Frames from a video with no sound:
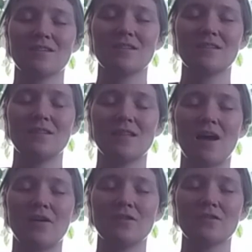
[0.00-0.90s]
Just
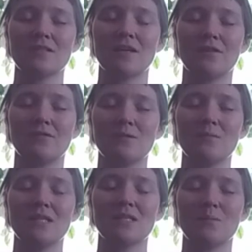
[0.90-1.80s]
allow yourself to
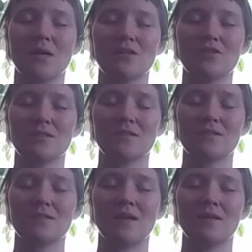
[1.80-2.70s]
be
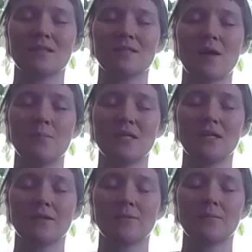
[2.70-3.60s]
spacious and
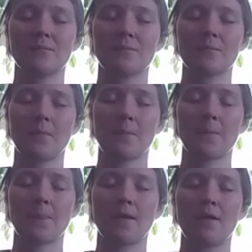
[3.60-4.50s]
accepting
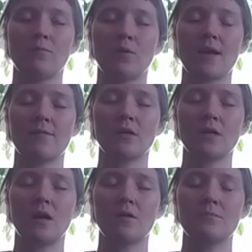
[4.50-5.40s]
of whatever
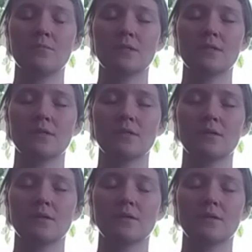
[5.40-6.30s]
comes
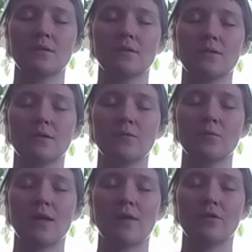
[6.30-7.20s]
and
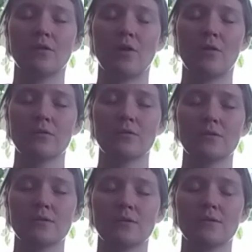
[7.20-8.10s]
whatever
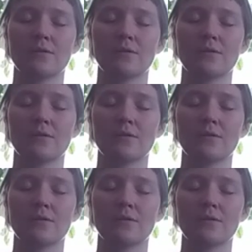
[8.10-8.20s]
goes.